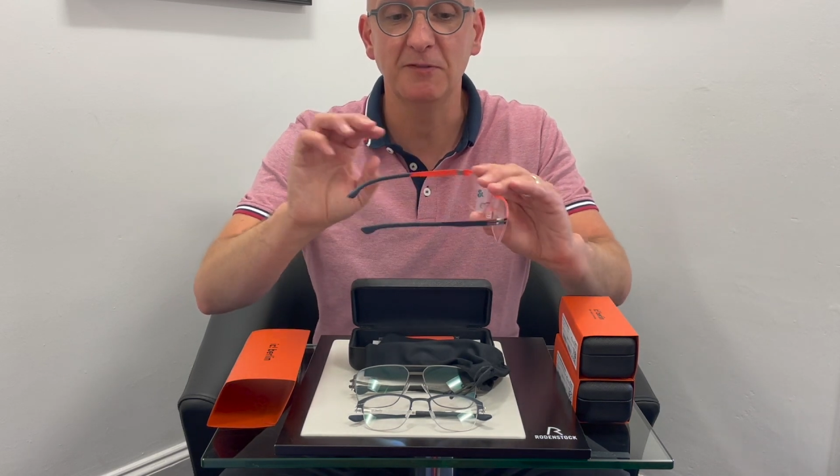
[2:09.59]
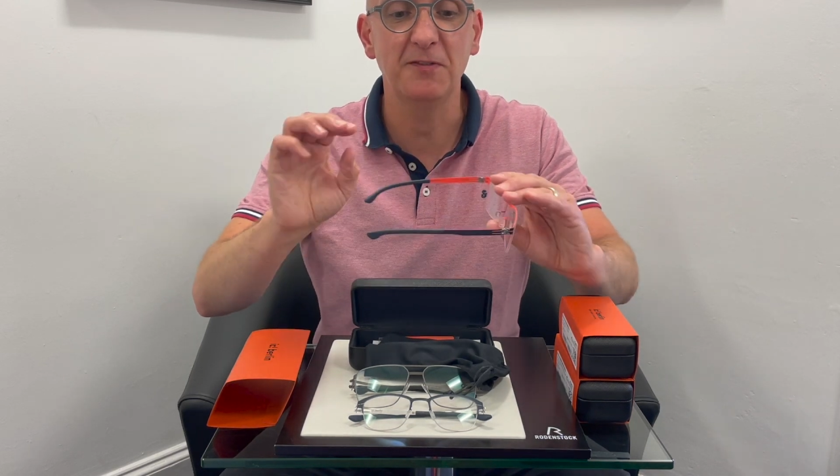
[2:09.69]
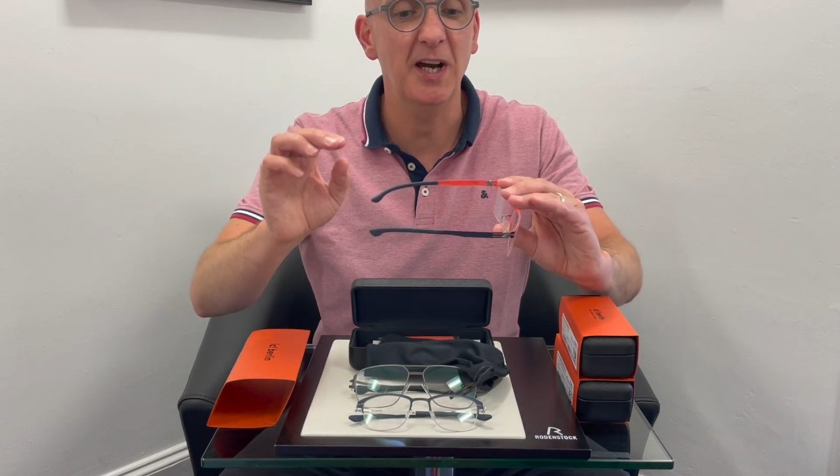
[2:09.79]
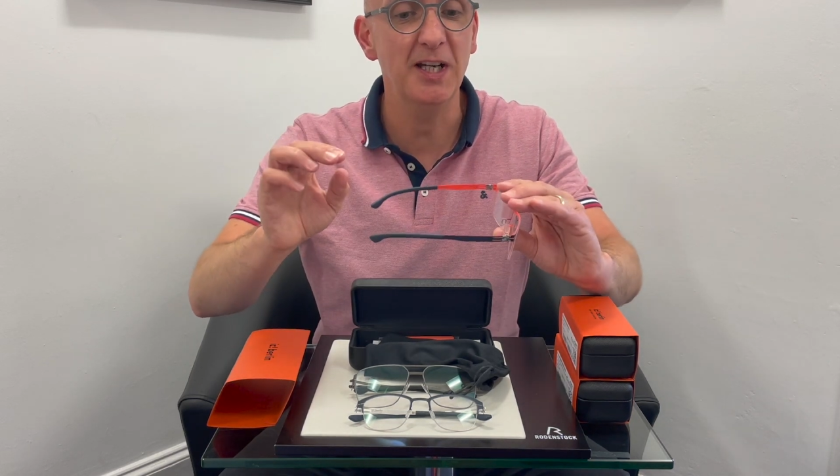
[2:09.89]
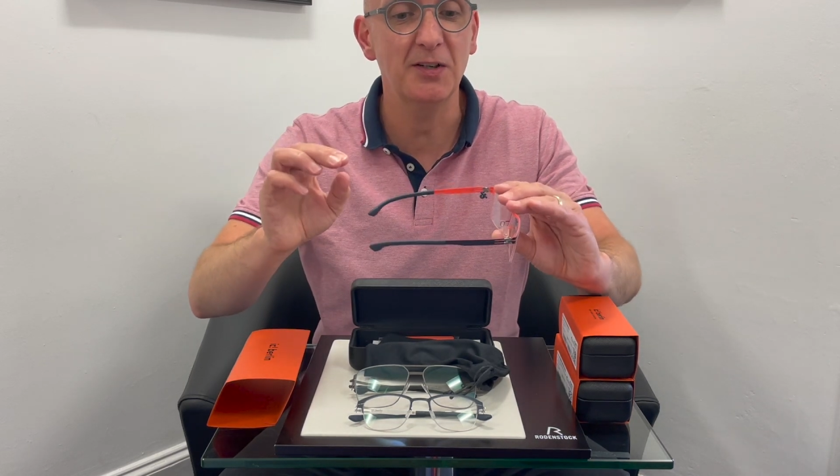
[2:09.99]

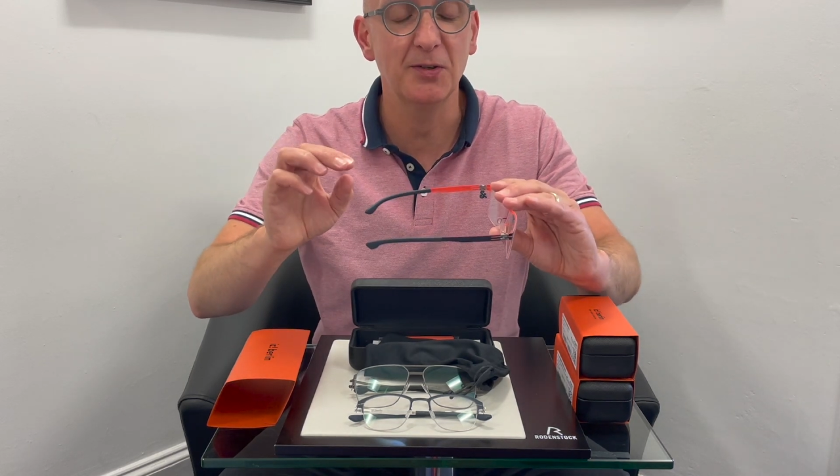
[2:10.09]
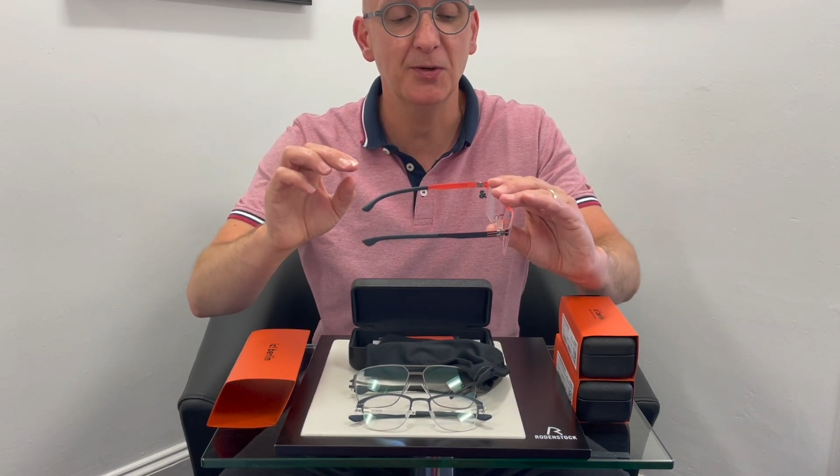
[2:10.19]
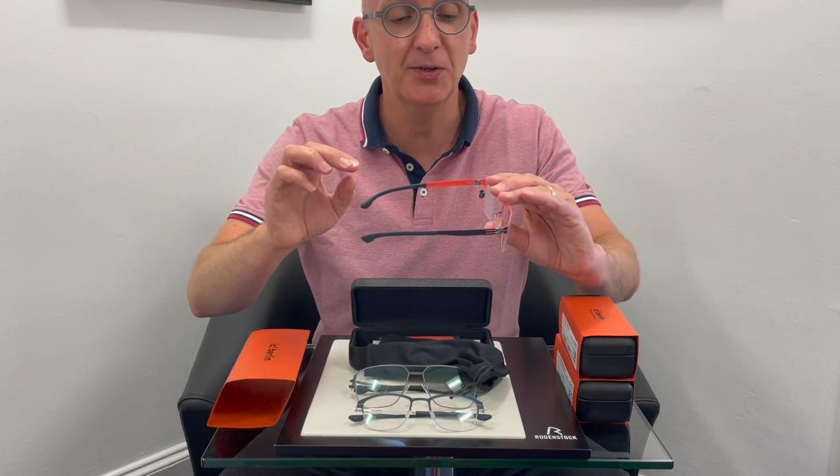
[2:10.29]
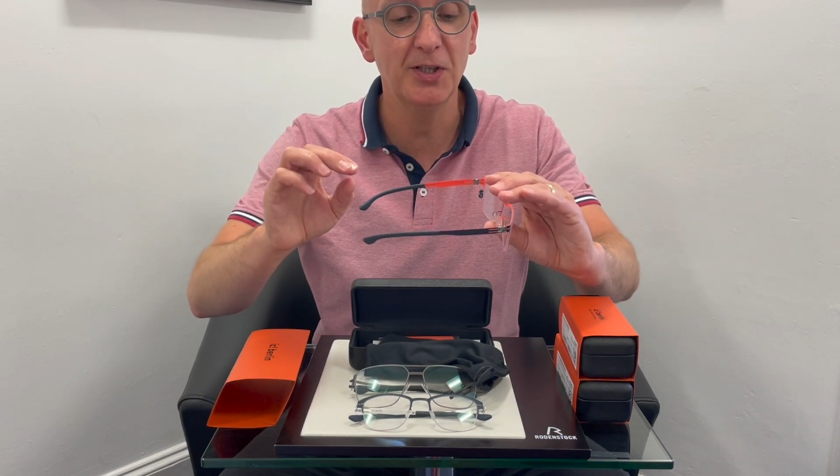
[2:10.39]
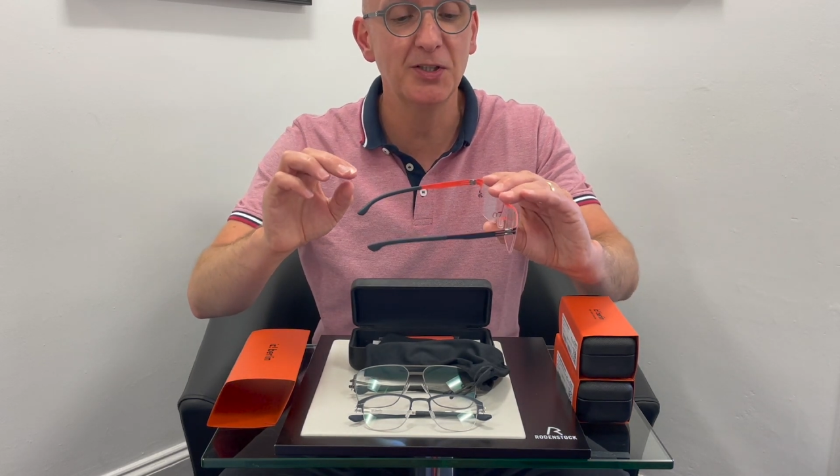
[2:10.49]
fire
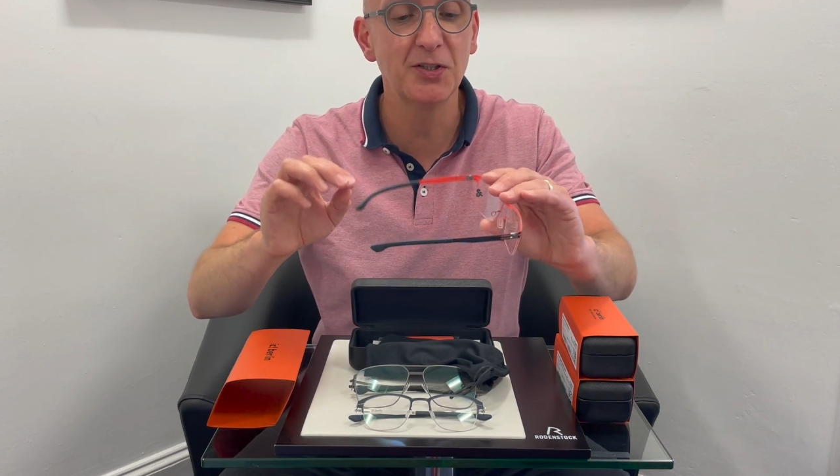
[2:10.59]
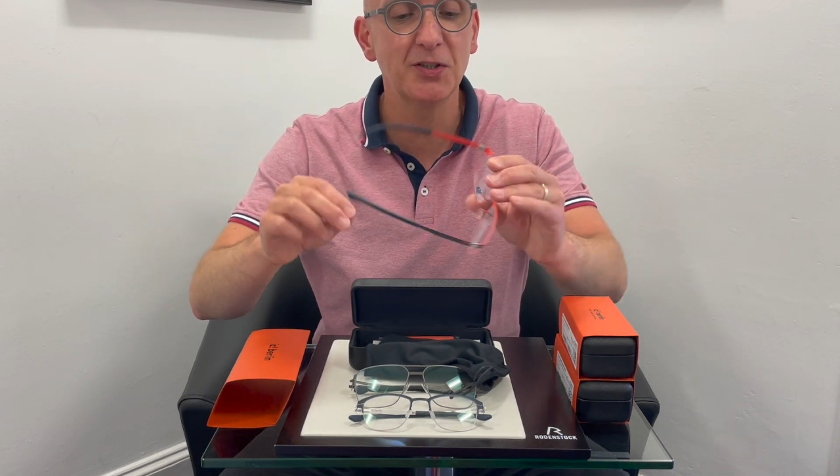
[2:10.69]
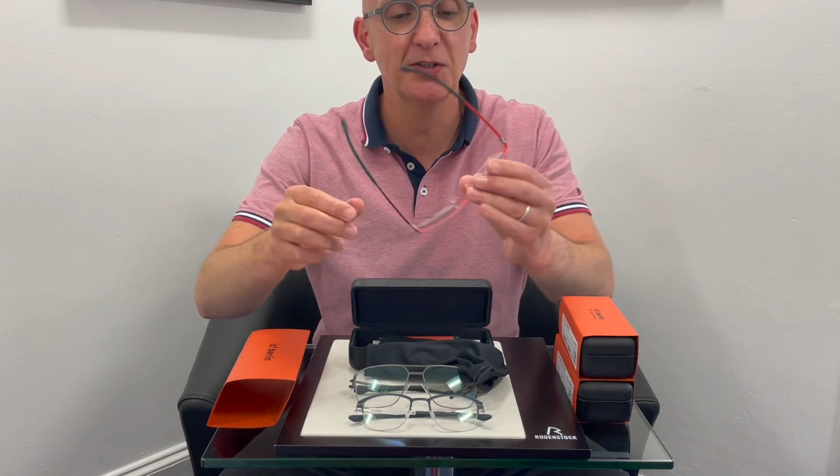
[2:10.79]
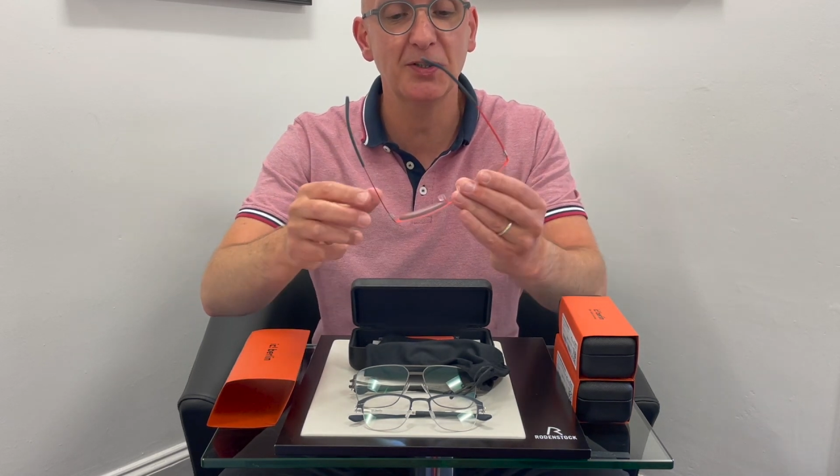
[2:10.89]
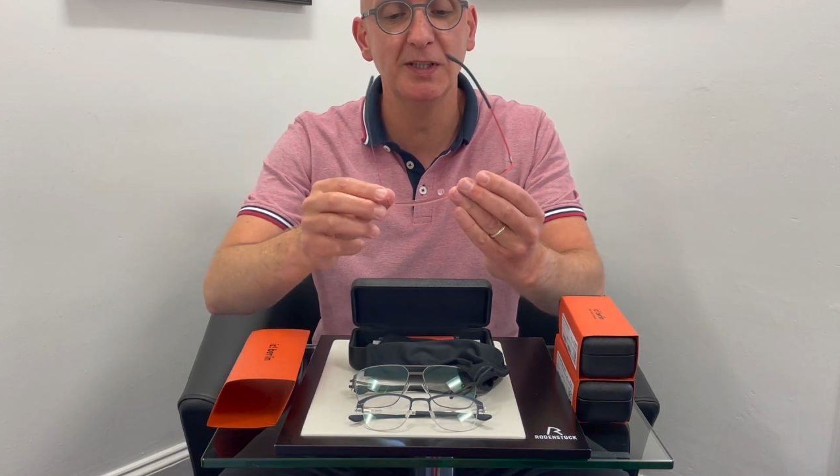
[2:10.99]
orange
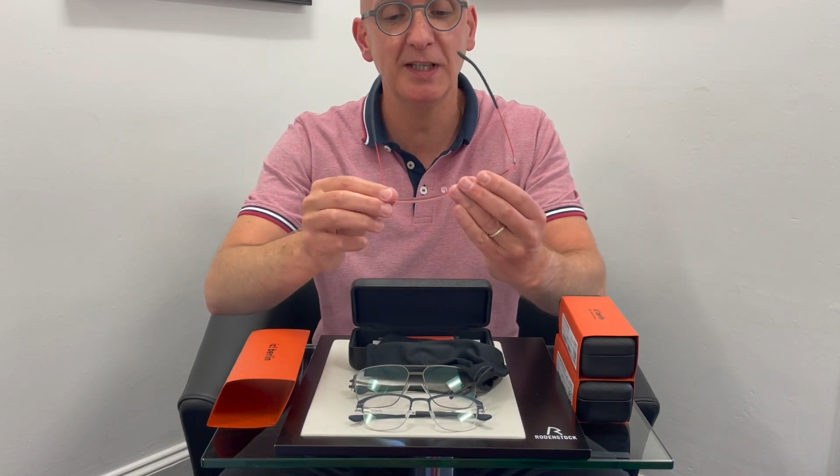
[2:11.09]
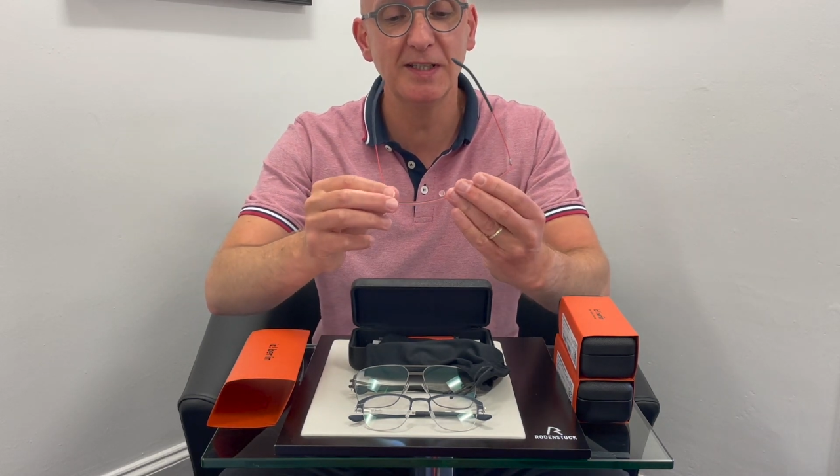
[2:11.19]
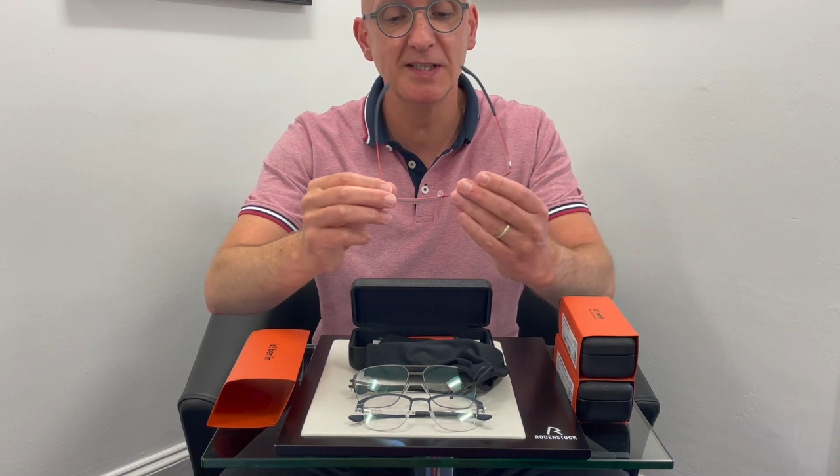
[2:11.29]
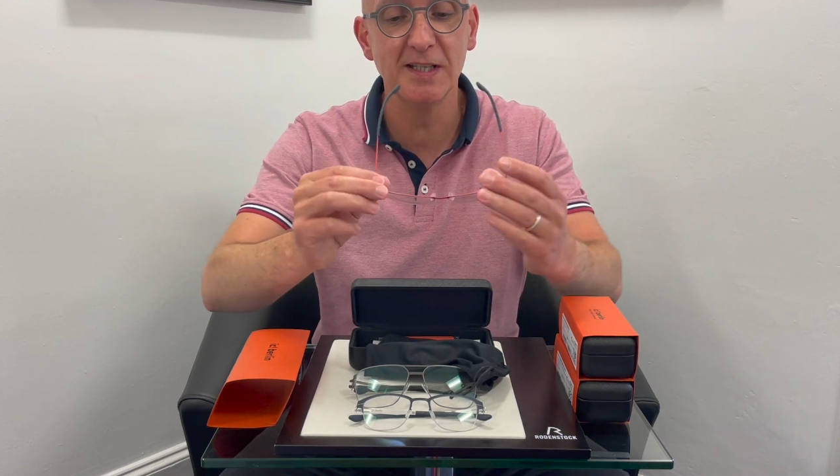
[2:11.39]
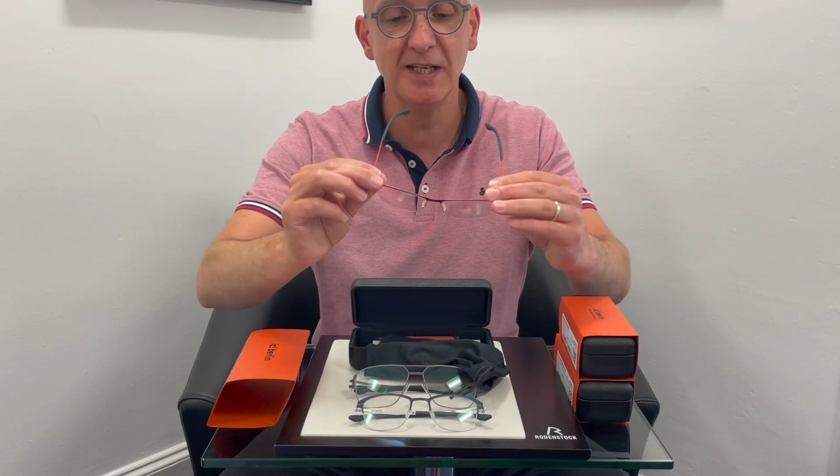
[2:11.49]
on the
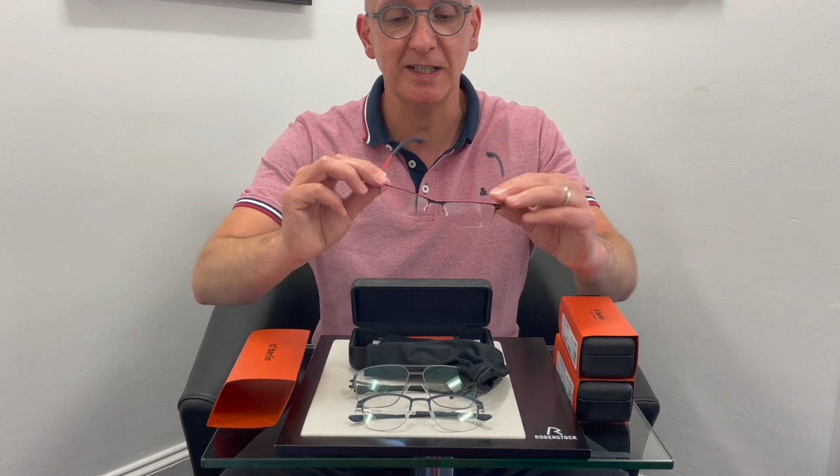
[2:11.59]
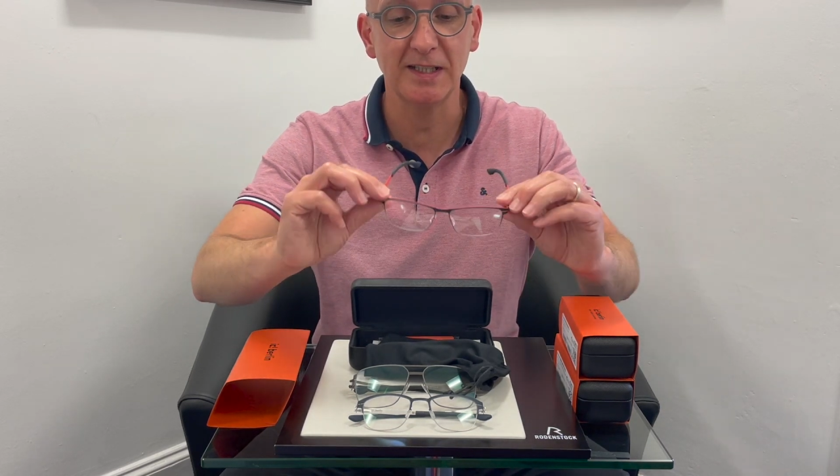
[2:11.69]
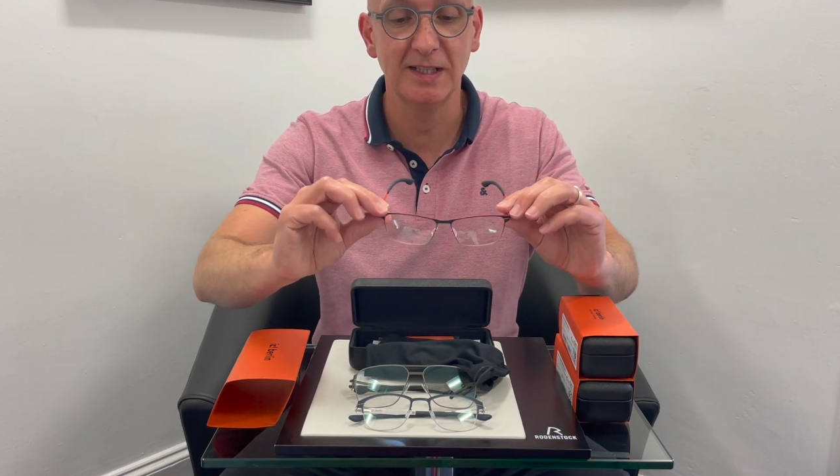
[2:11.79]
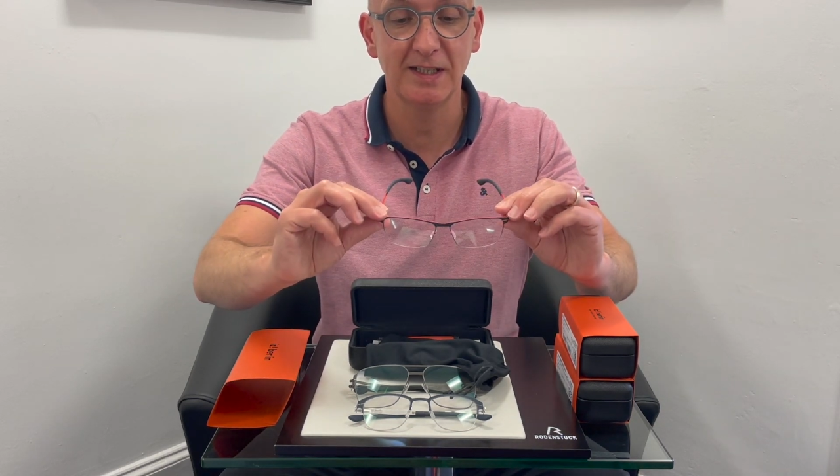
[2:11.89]
inside.